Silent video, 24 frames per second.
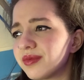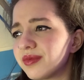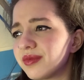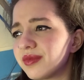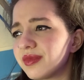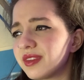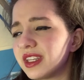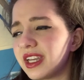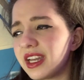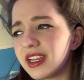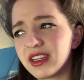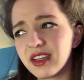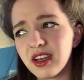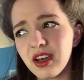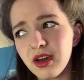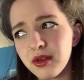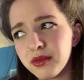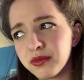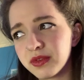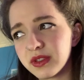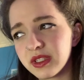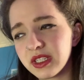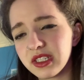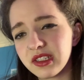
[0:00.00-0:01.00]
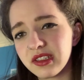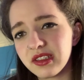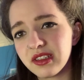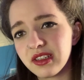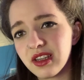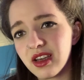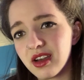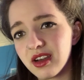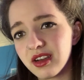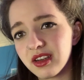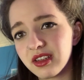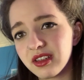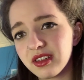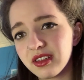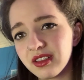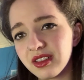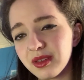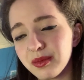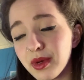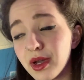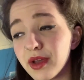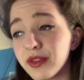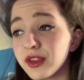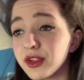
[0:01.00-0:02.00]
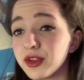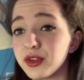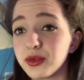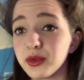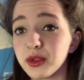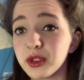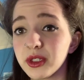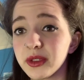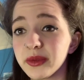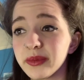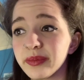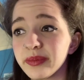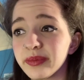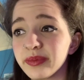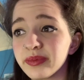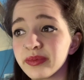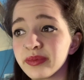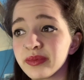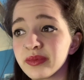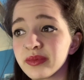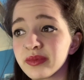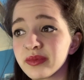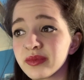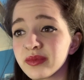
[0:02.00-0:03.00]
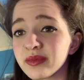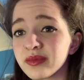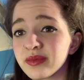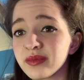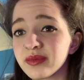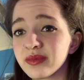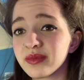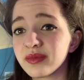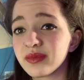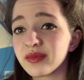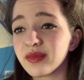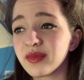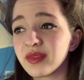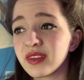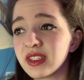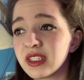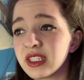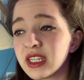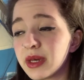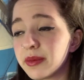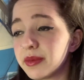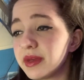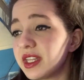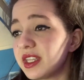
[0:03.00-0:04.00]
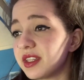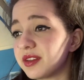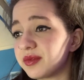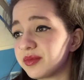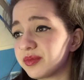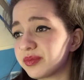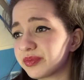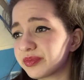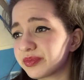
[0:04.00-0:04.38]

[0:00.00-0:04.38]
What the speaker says: yet confident knock upon the door. "Come in."